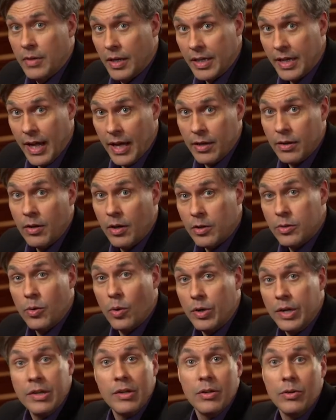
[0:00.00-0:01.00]
again,
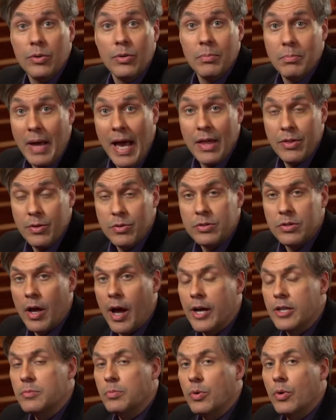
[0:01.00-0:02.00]
according to Matthew's
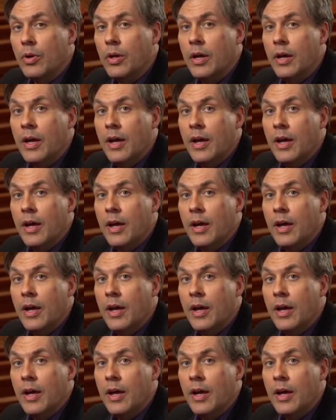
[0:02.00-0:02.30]
gospel,